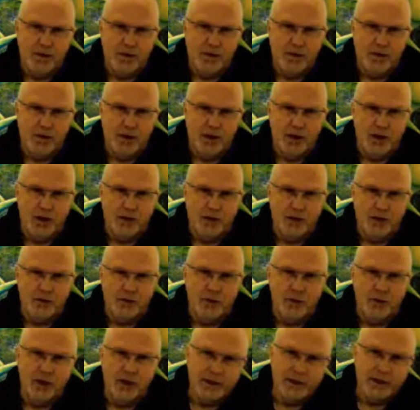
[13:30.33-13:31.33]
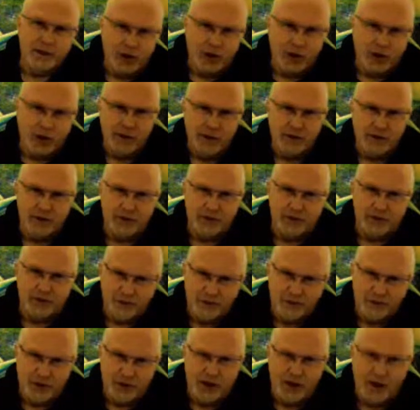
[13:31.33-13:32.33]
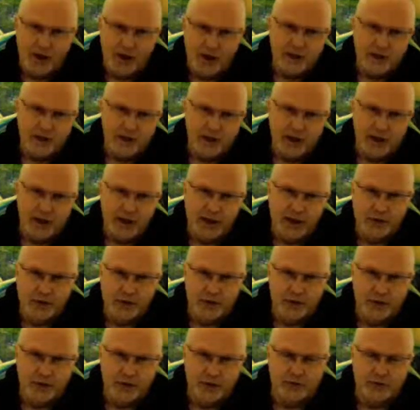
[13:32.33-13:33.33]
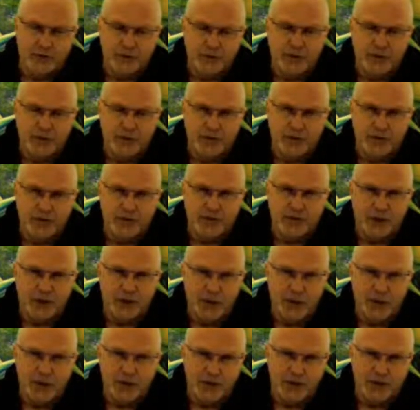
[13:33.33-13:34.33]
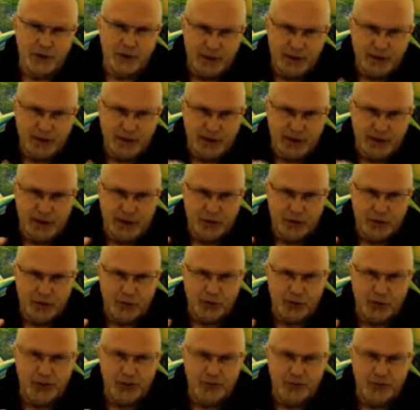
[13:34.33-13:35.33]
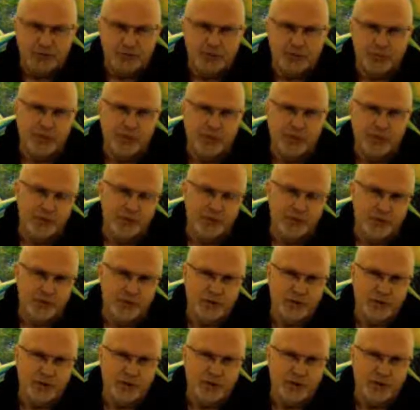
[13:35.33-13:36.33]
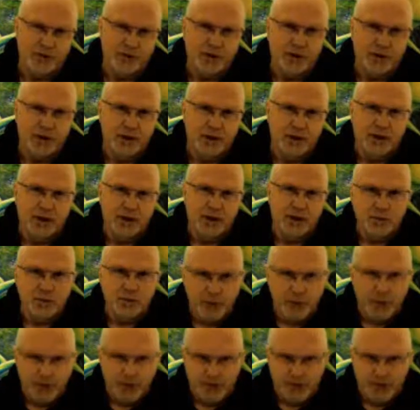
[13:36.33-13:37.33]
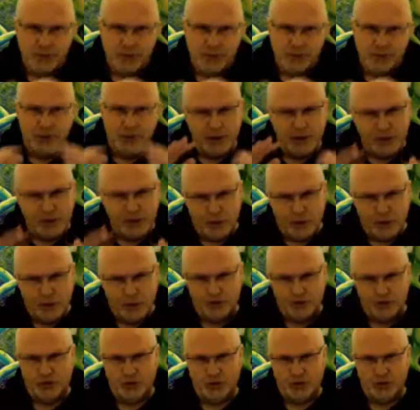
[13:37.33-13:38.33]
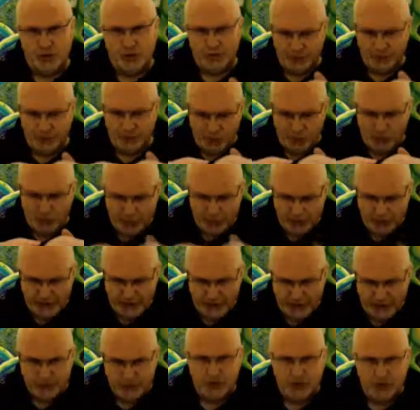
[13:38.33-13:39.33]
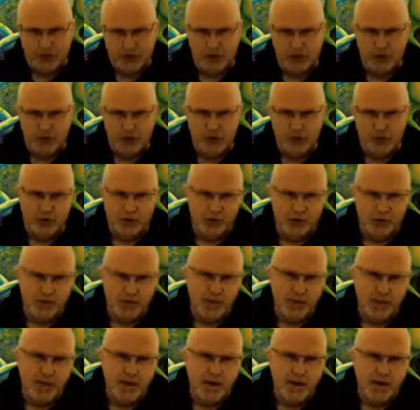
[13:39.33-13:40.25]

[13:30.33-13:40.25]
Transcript: Or when I go inside, I have a certain feeling inside me that I can't really express. He brings his body posture also more down to the earth.